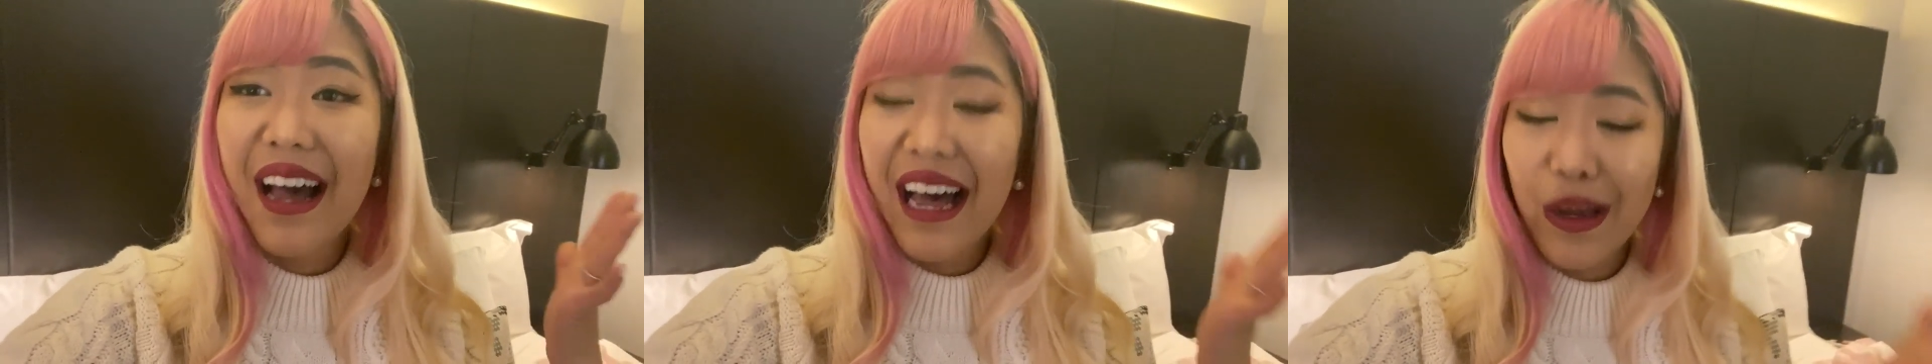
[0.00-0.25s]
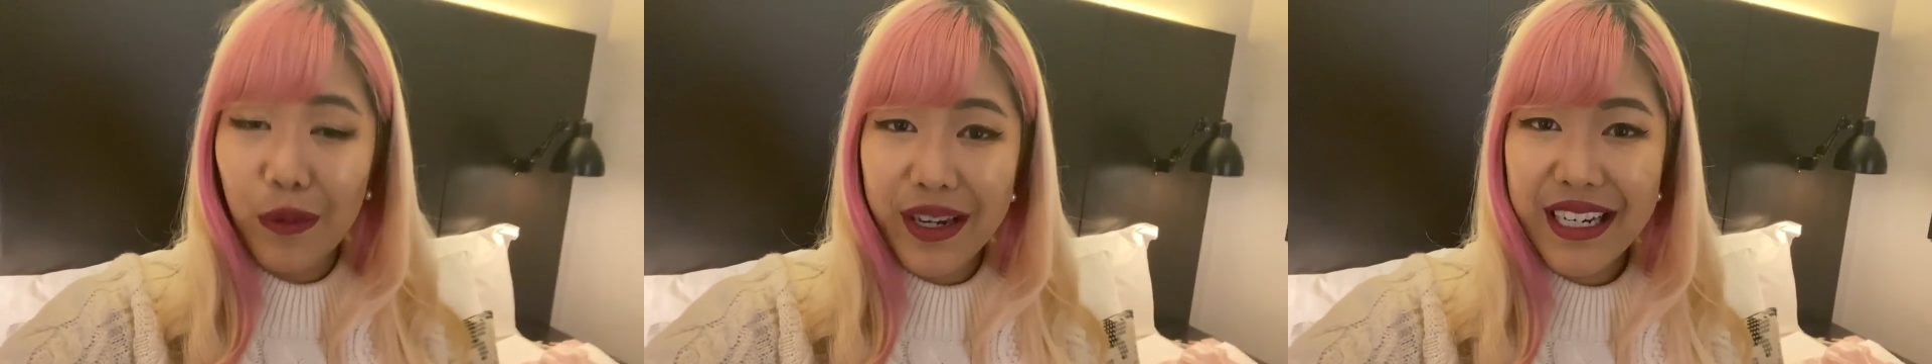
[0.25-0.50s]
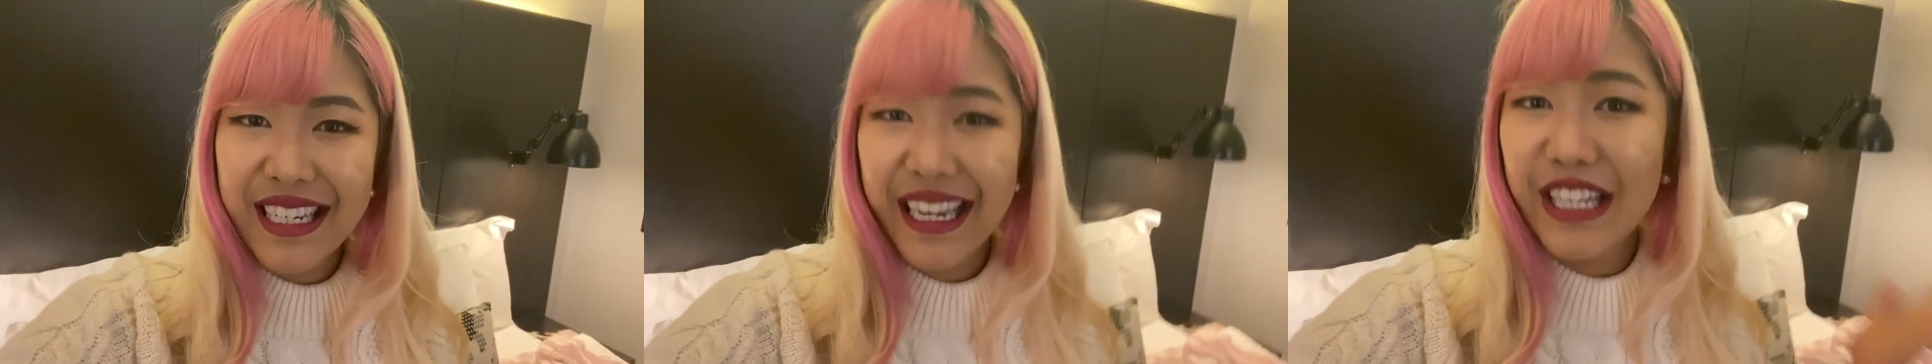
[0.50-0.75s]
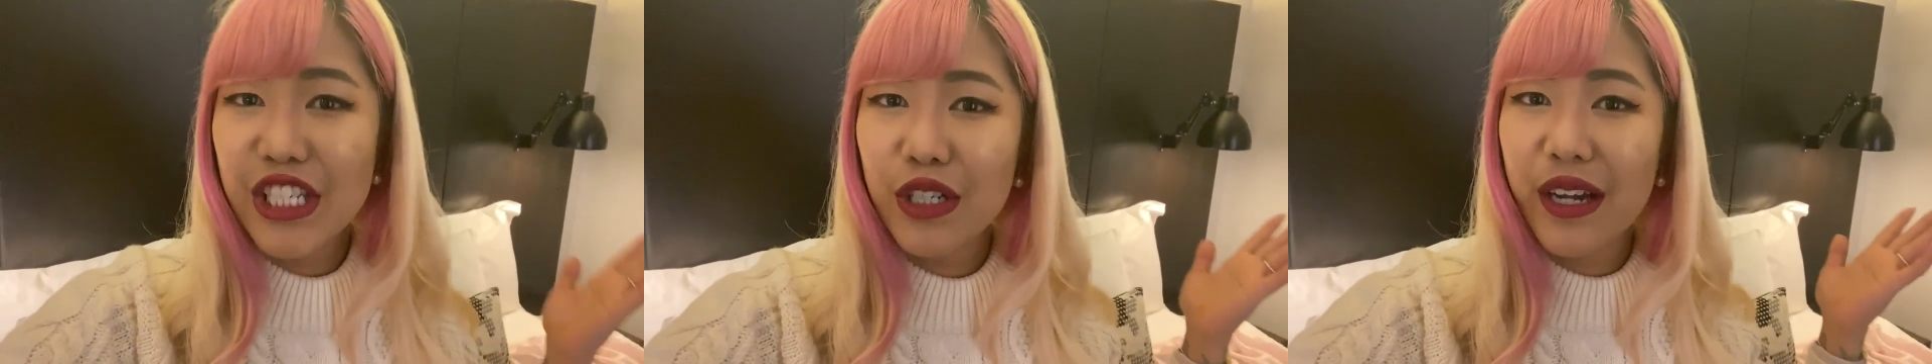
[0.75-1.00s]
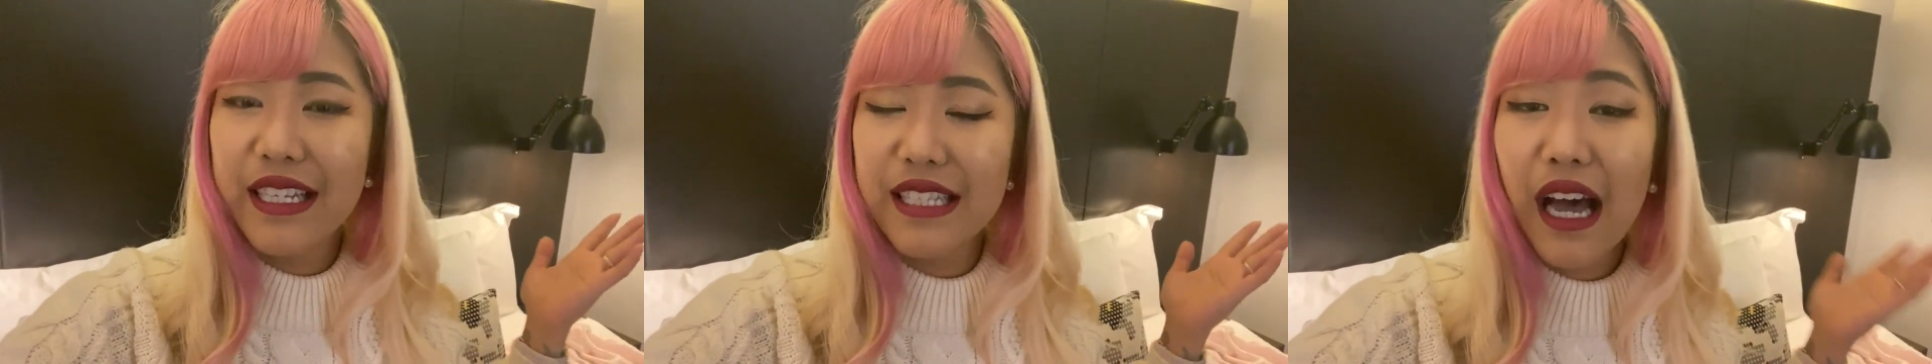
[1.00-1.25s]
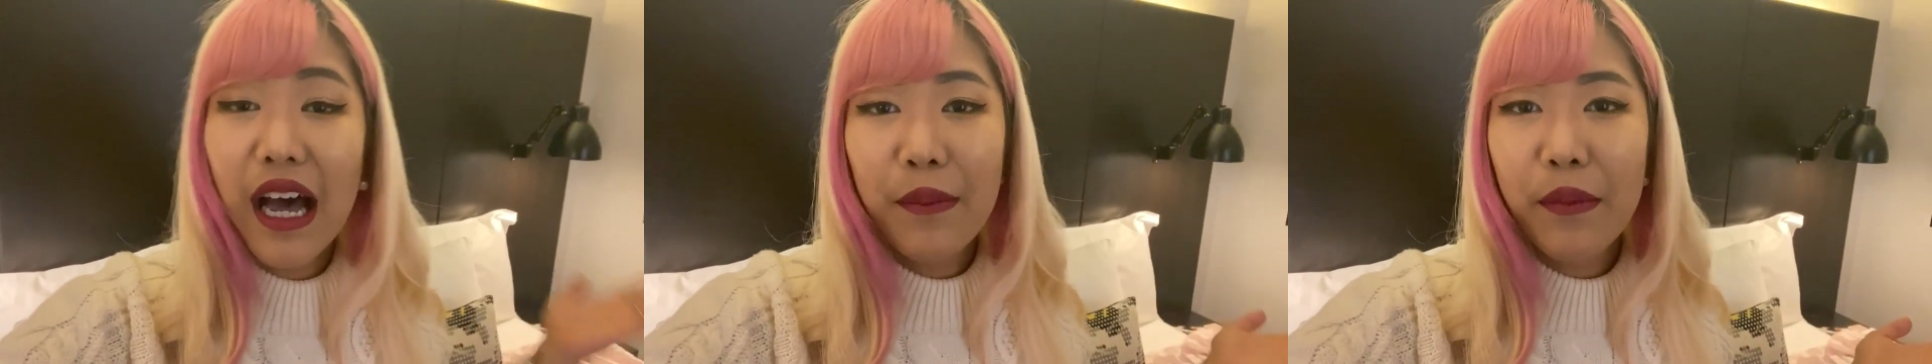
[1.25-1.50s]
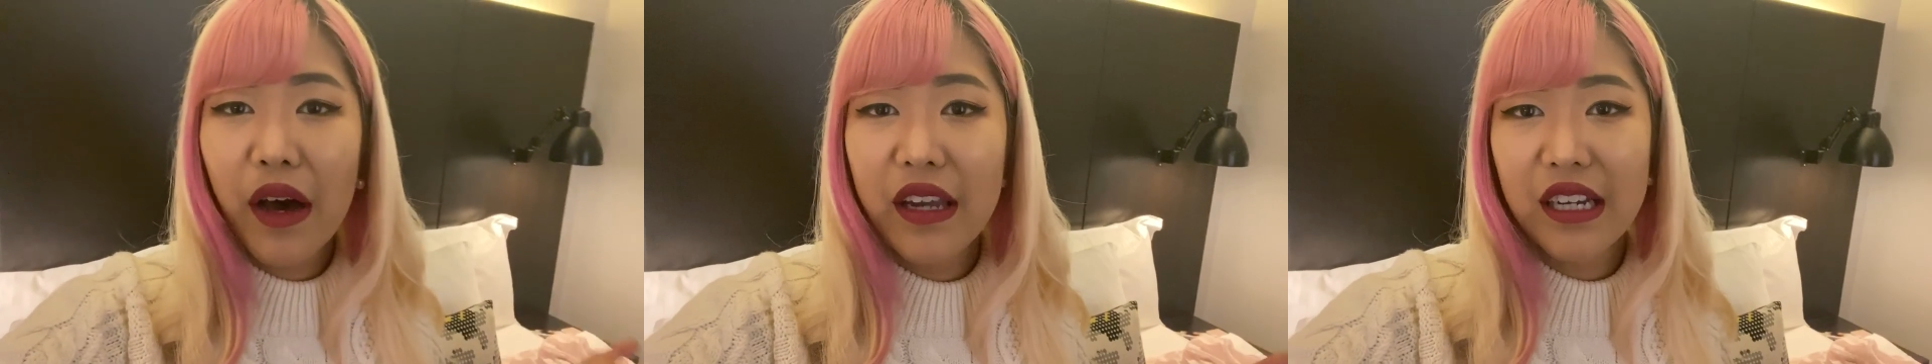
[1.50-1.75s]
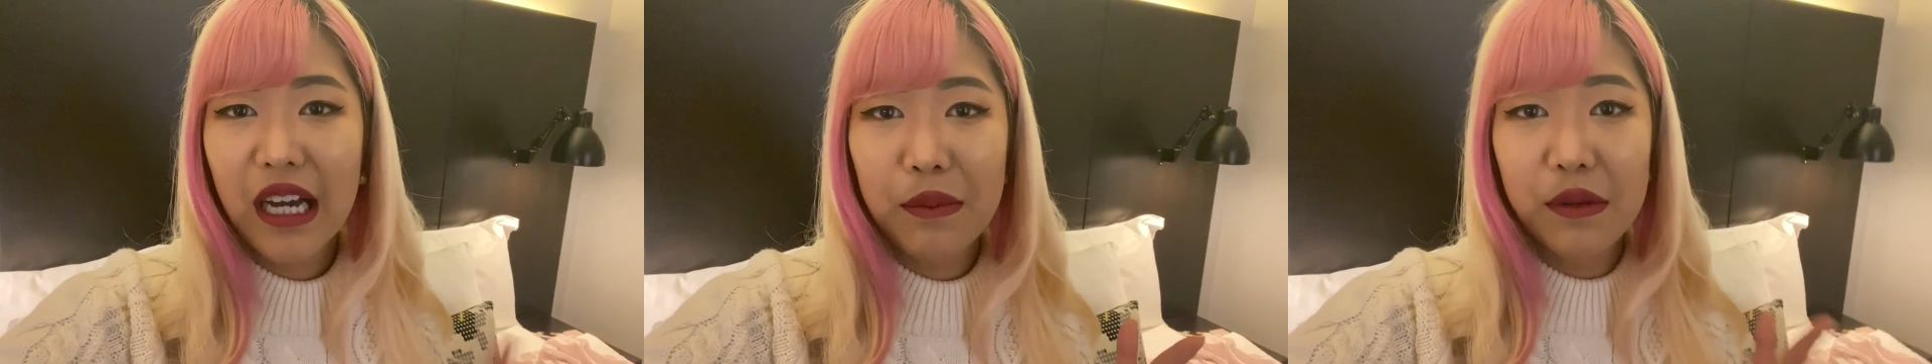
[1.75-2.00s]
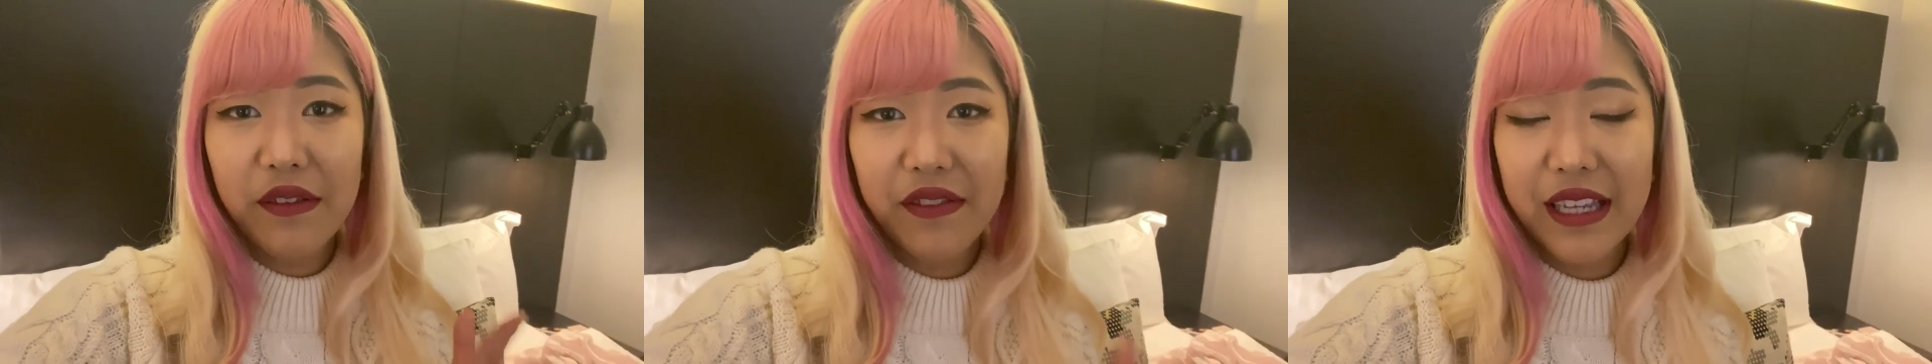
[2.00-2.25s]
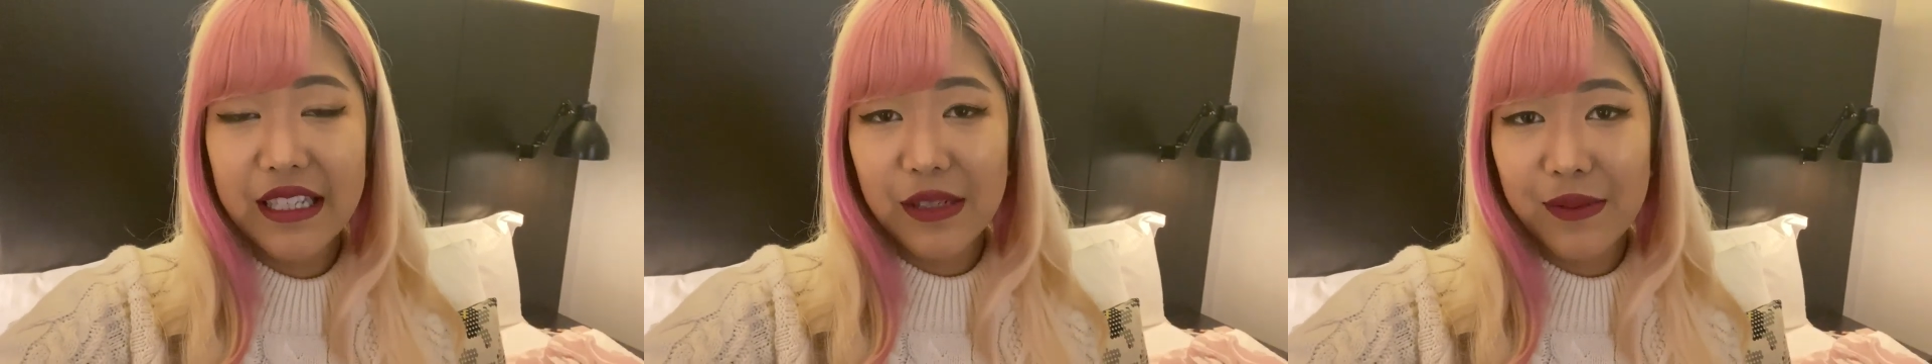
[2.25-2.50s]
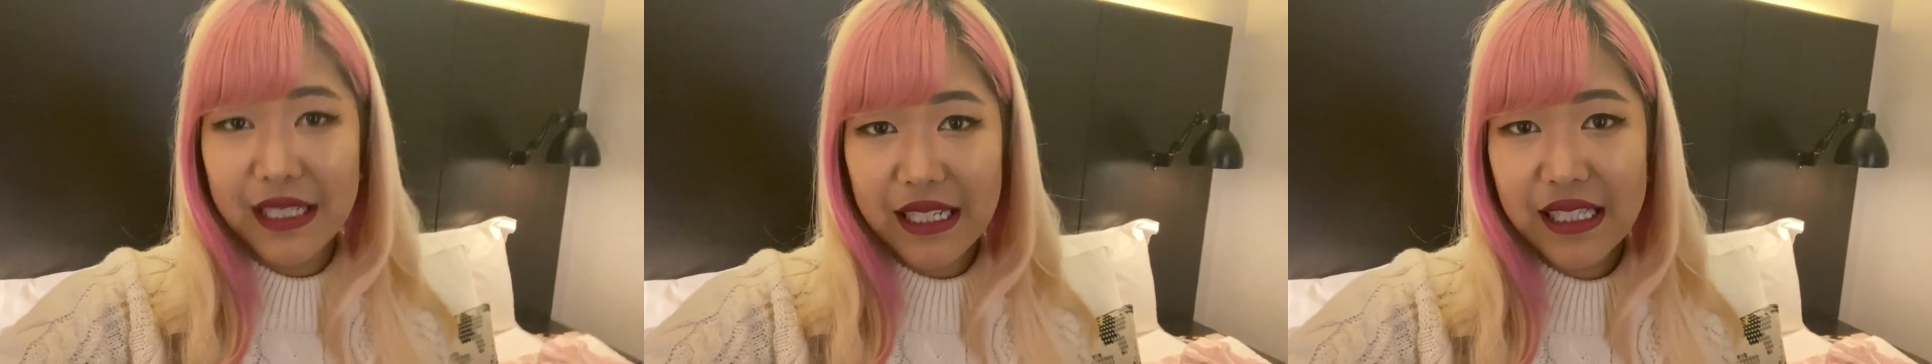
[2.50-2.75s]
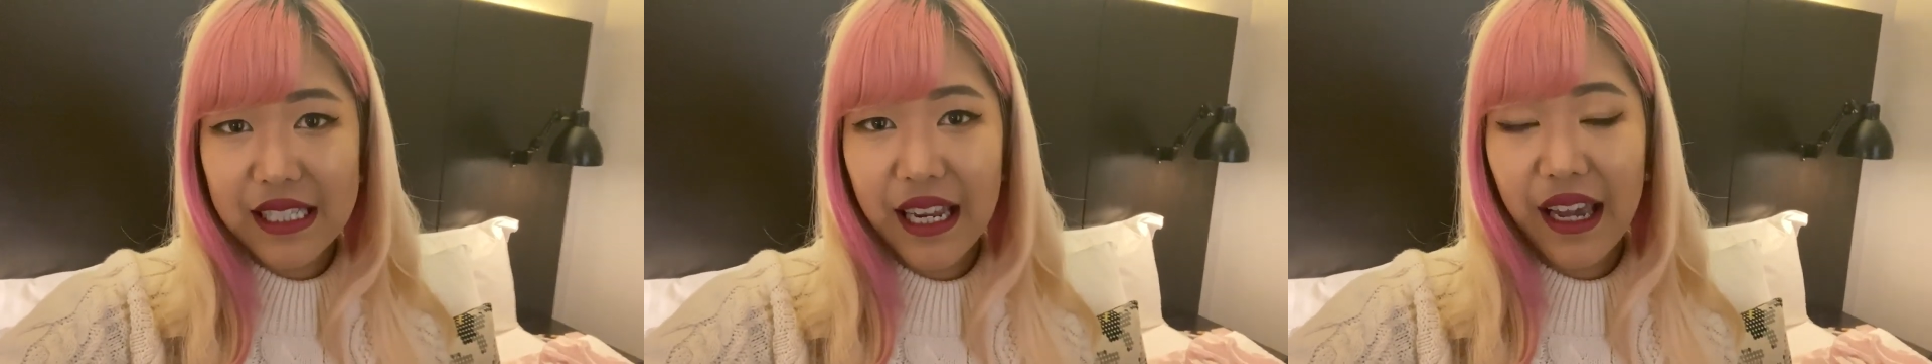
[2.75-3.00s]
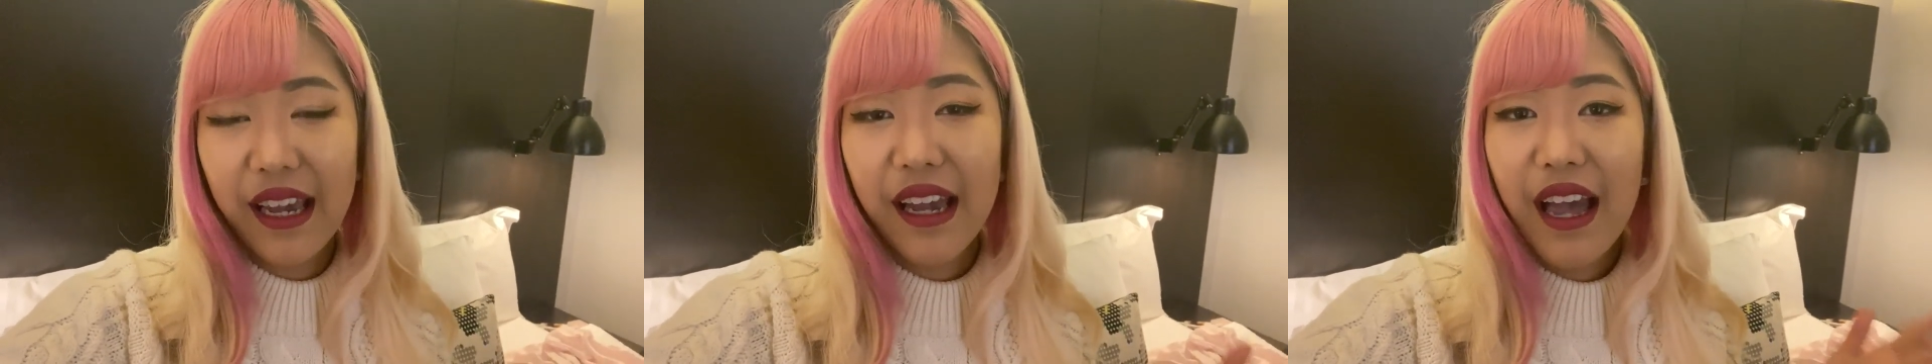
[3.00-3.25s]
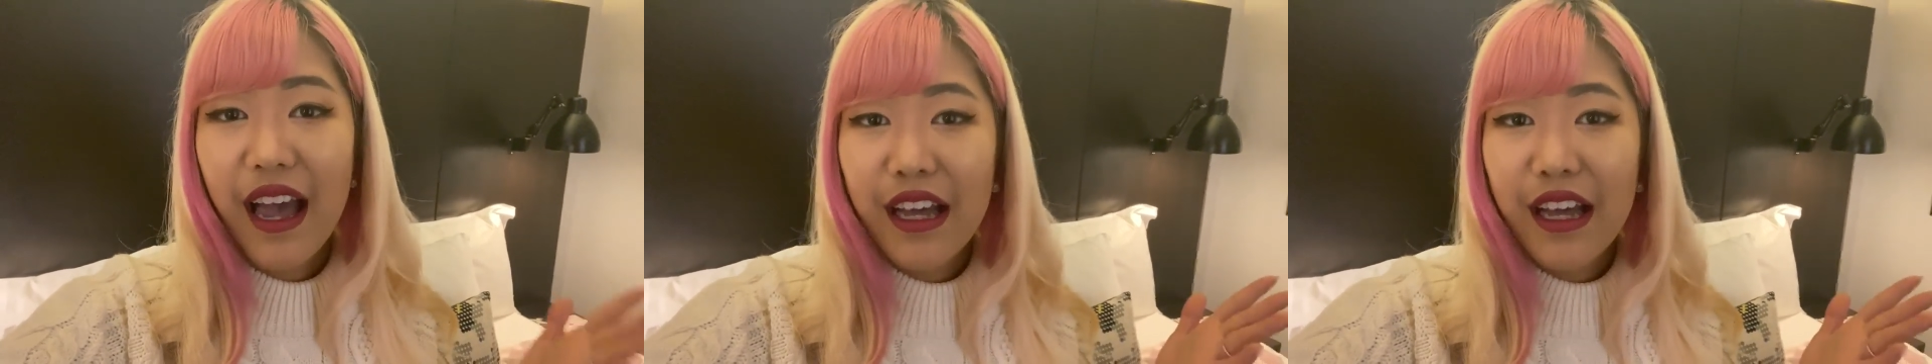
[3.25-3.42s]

I wanted to catch you guys up on a couple of things that we did today.